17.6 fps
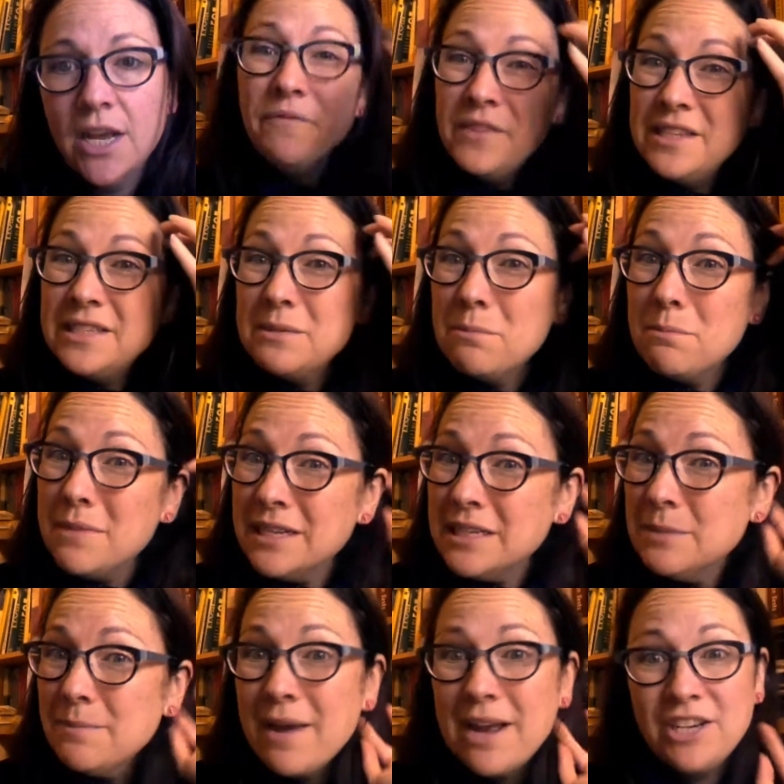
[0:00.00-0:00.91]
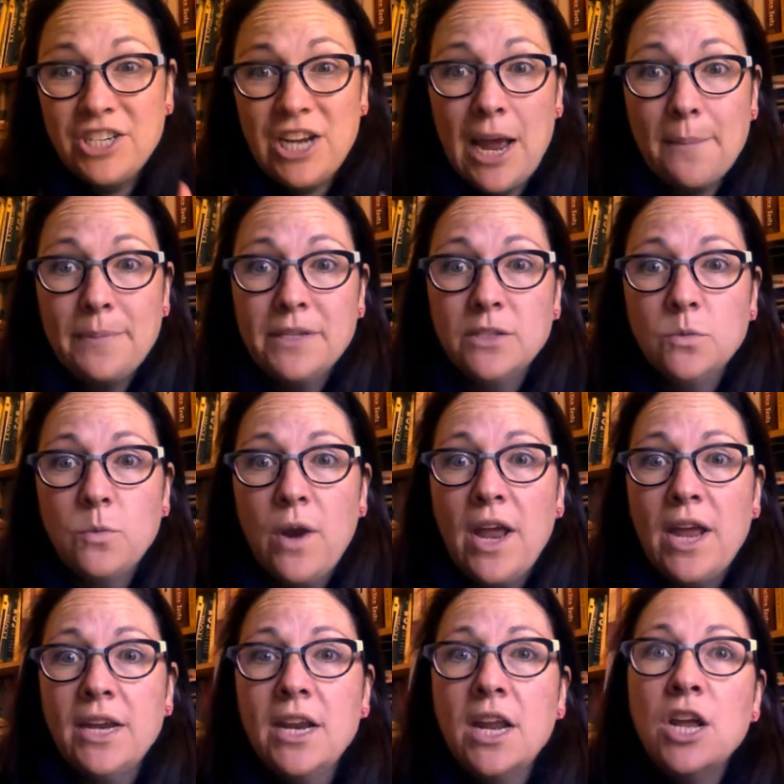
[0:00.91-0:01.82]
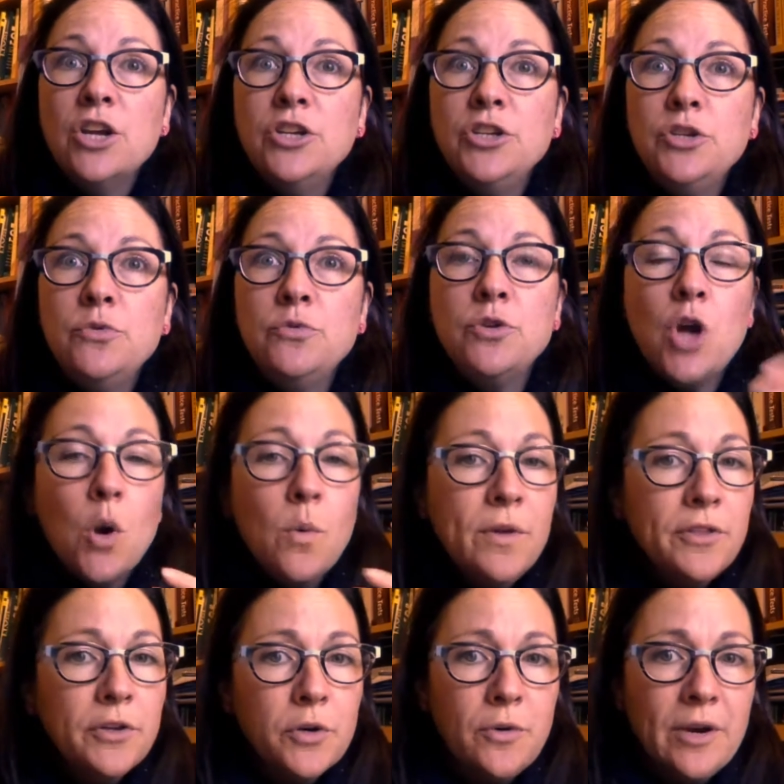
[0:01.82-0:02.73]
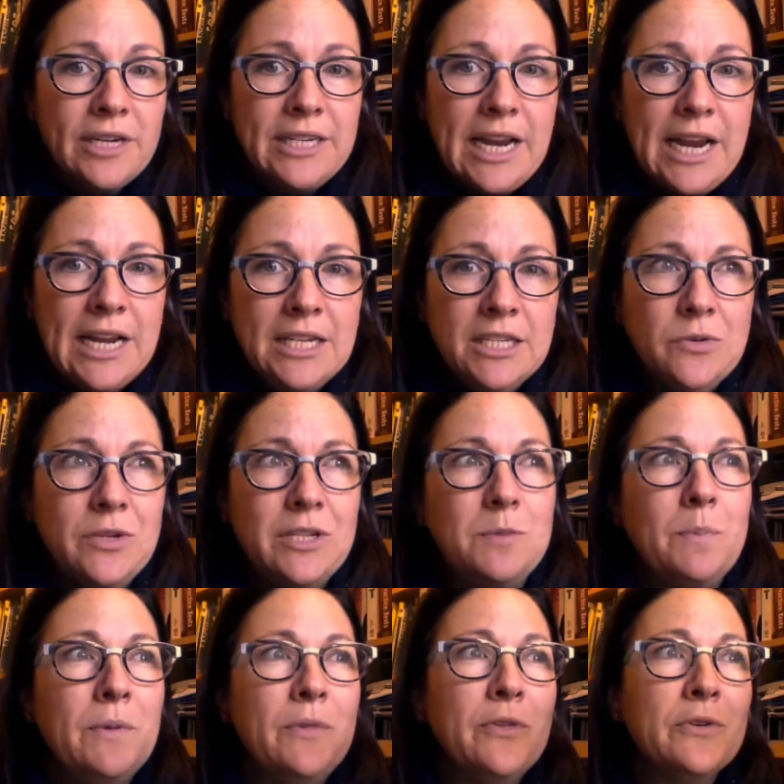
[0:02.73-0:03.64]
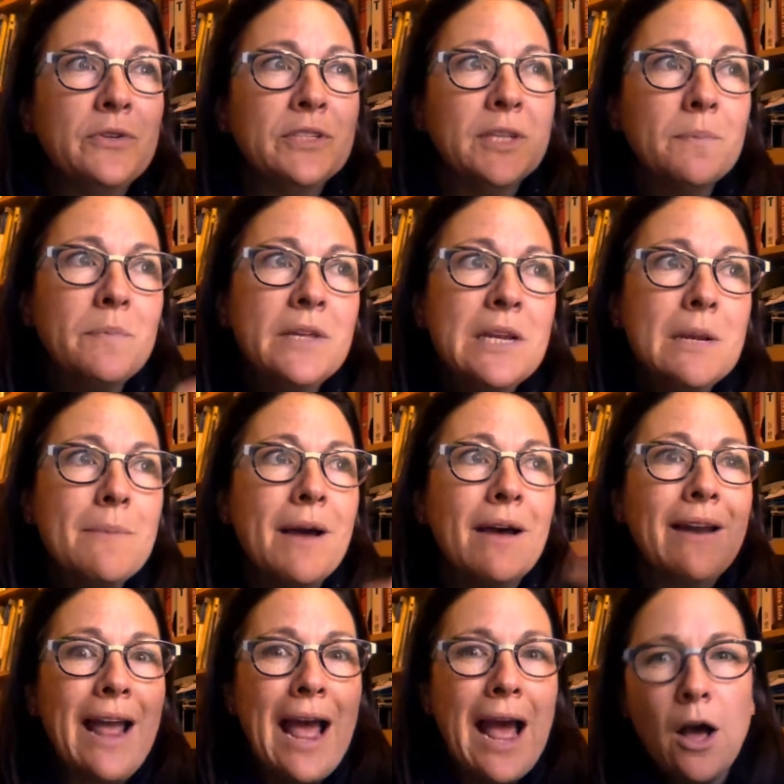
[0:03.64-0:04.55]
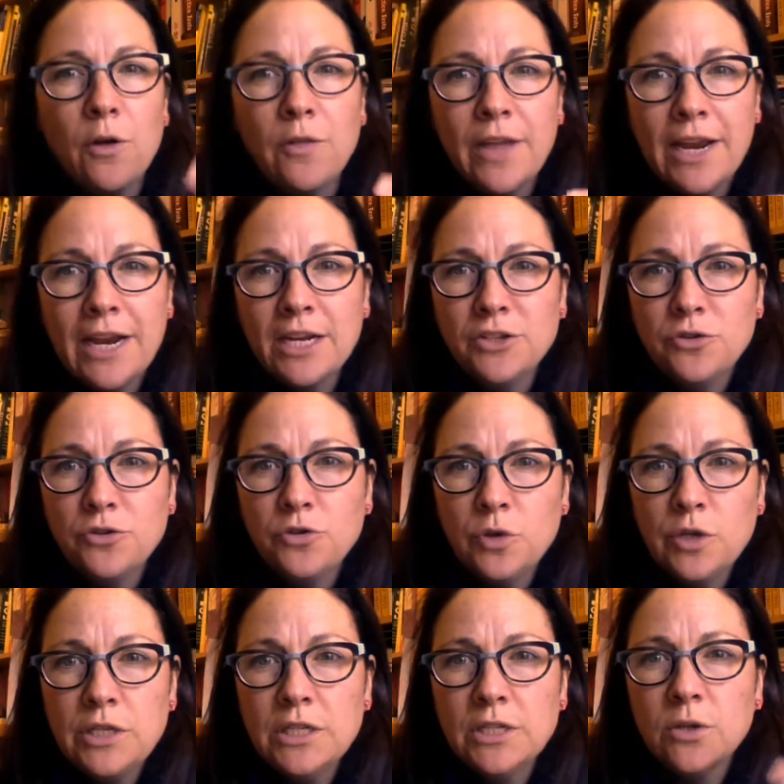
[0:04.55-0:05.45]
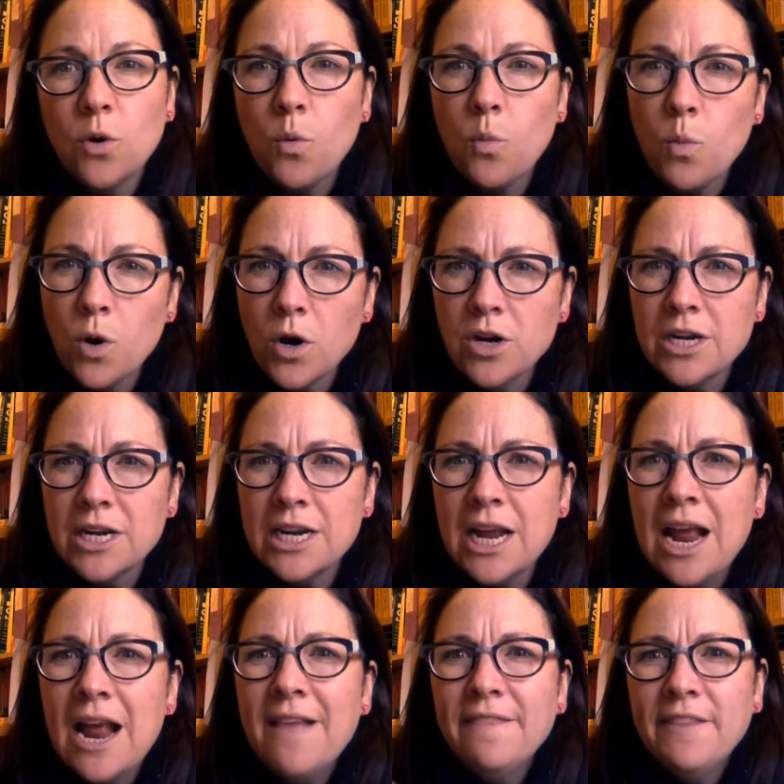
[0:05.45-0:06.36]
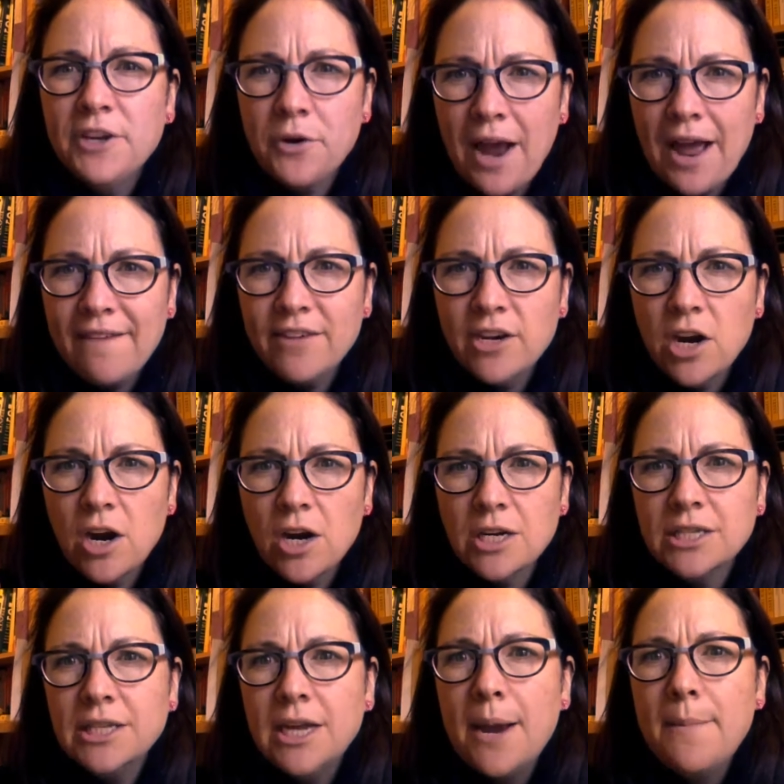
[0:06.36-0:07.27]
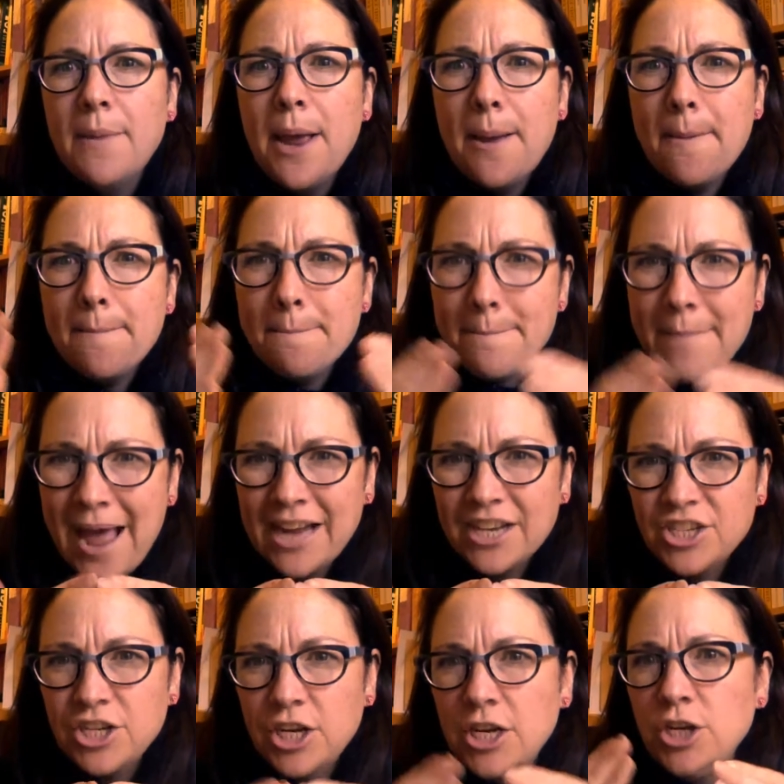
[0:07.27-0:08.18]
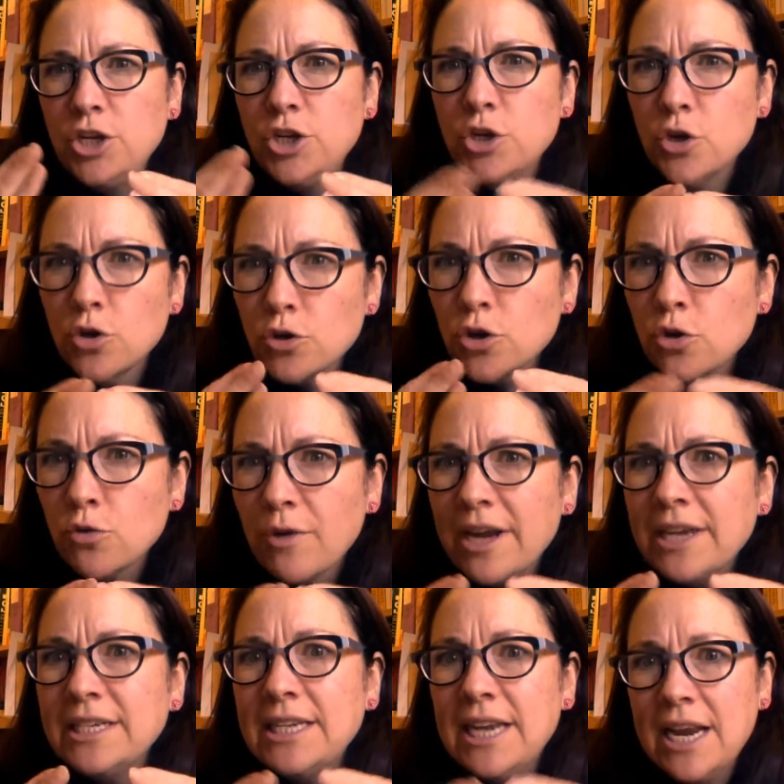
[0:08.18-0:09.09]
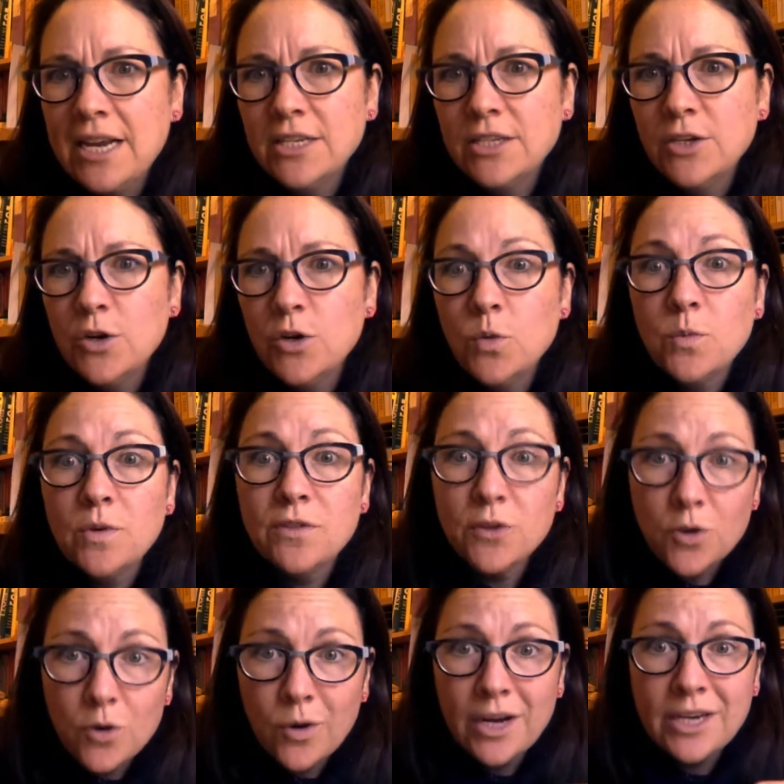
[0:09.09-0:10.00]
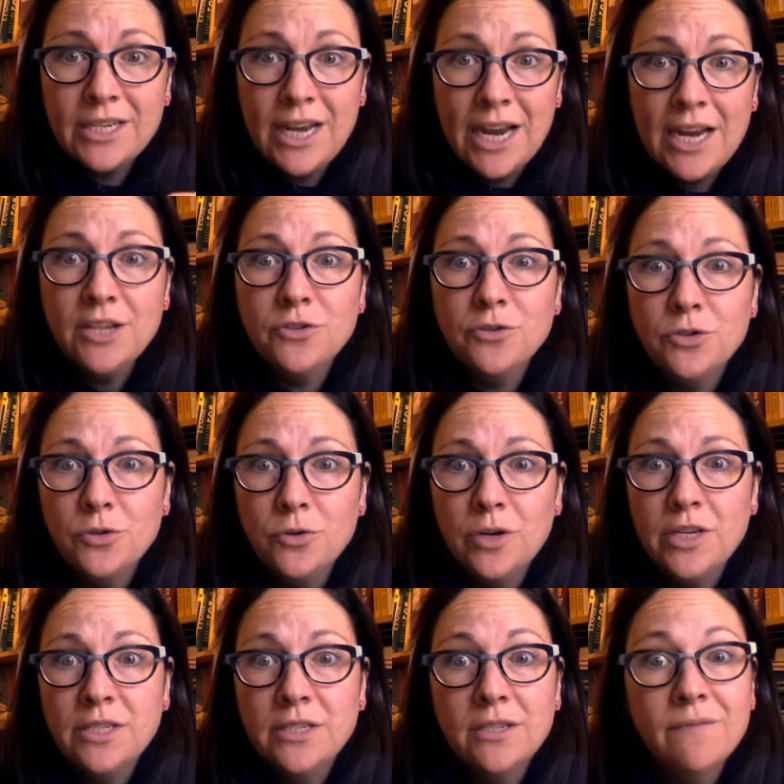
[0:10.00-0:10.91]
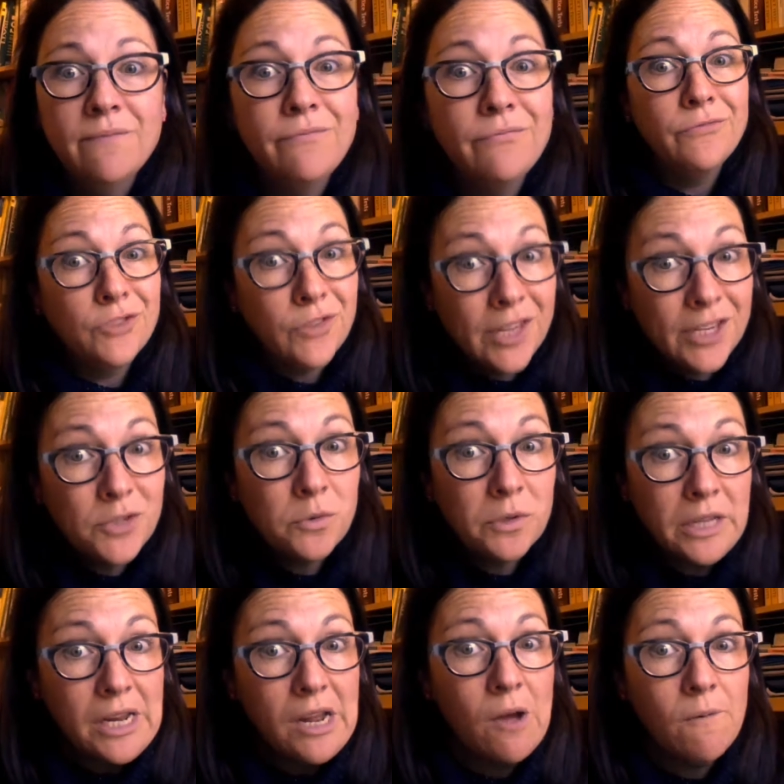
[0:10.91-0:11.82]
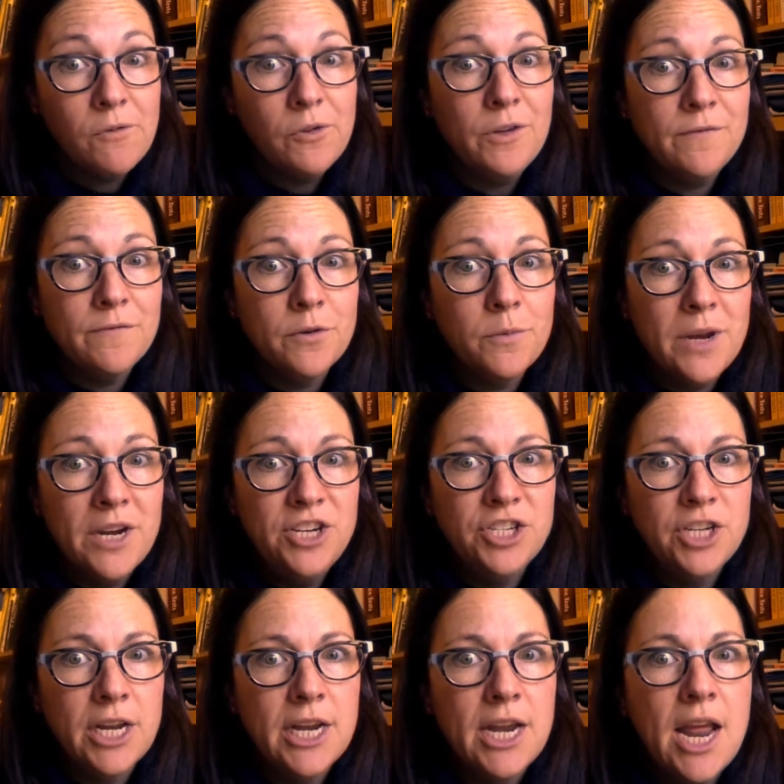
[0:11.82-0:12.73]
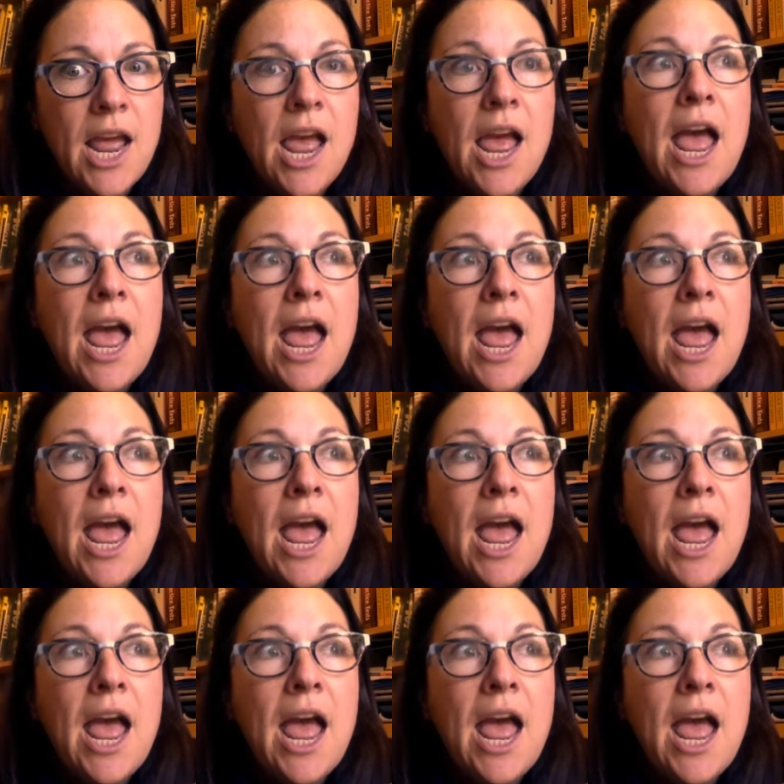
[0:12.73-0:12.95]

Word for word: This mismatch happens when you know what the correct answer is, but there's something about how the answer choices are worded that you're having a hard time matching your correct answer with the correct answer choice. So that's really helpful information.